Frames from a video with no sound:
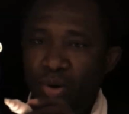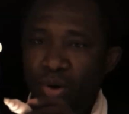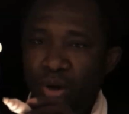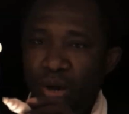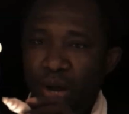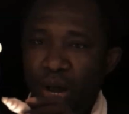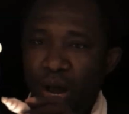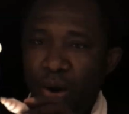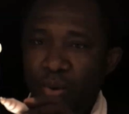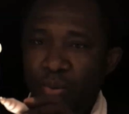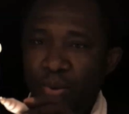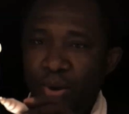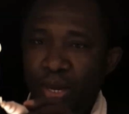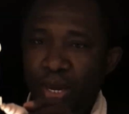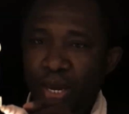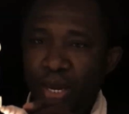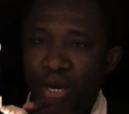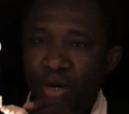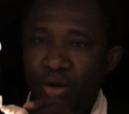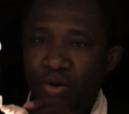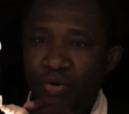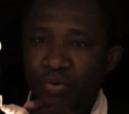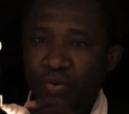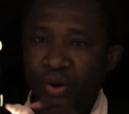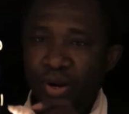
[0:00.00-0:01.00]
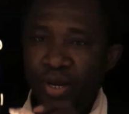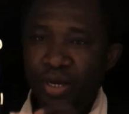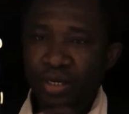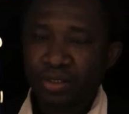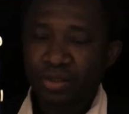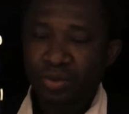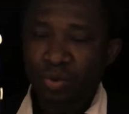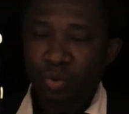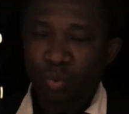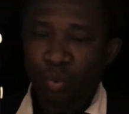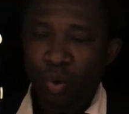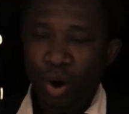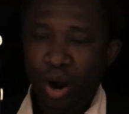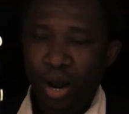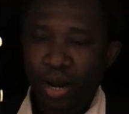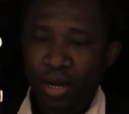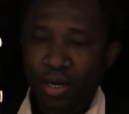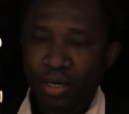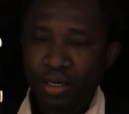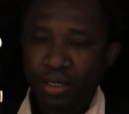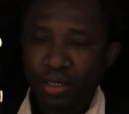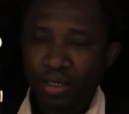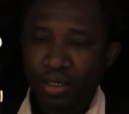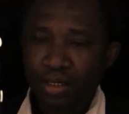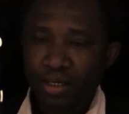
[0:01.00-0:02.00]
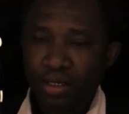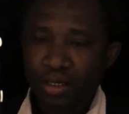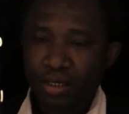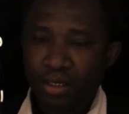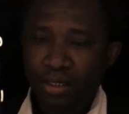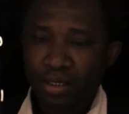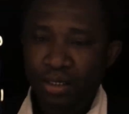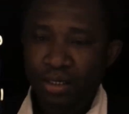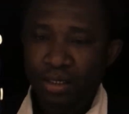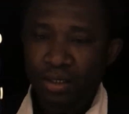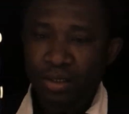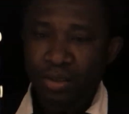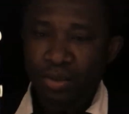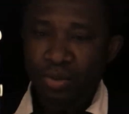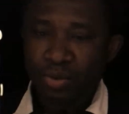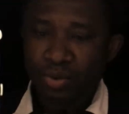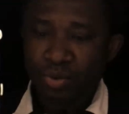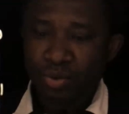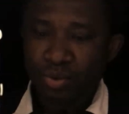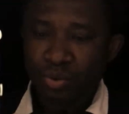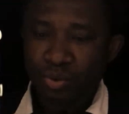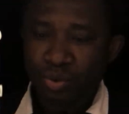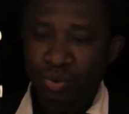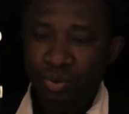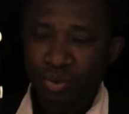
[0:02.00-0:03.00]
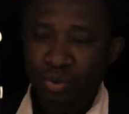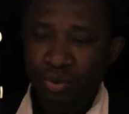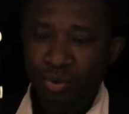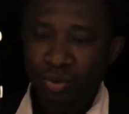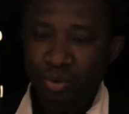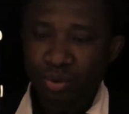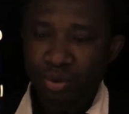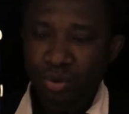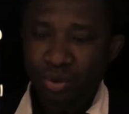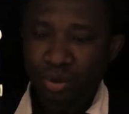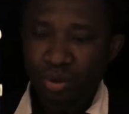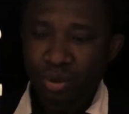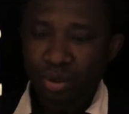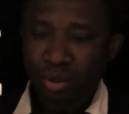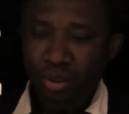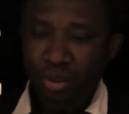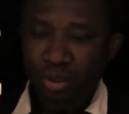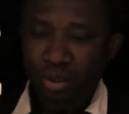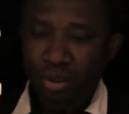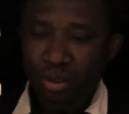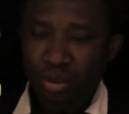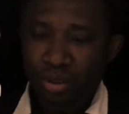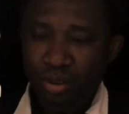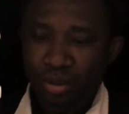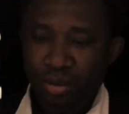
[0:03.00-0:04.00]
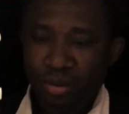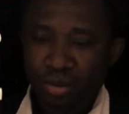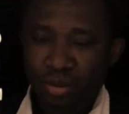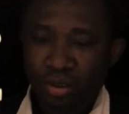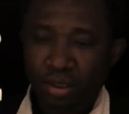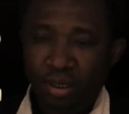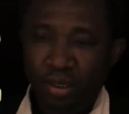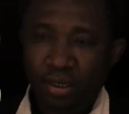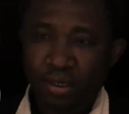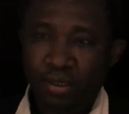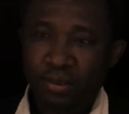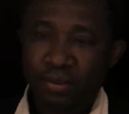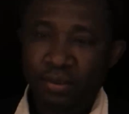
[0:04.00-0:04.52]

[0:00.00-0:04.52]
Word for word: I will increase 1, 2, 3.